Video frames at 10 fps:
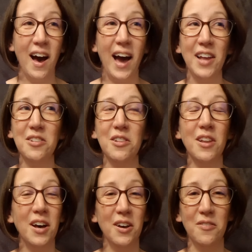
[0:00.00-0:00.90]
I
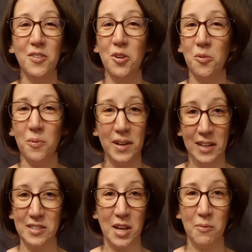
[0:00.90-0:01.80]
loved
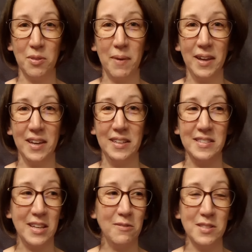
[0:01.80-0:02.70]
reading time with my
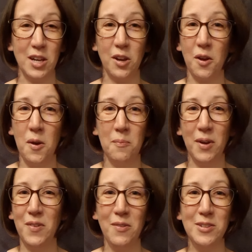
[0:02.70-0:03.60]
kids. That was like my
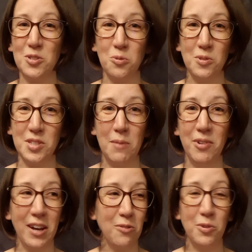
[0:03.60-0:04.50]
favorite school
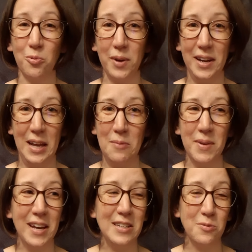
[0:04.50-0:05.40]
subject, was reading,
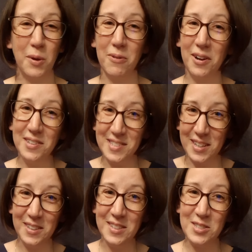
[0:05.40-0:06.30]
because we would all sit
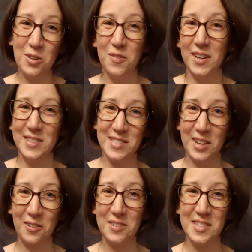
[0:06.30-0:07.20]
on the sofa and
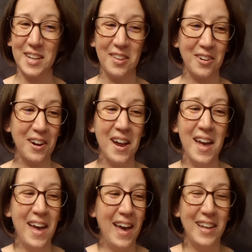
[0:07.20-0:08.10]
snuggle together,
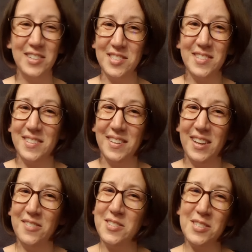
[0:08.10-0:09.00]
and
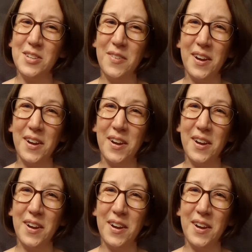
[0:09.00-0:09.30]
it was just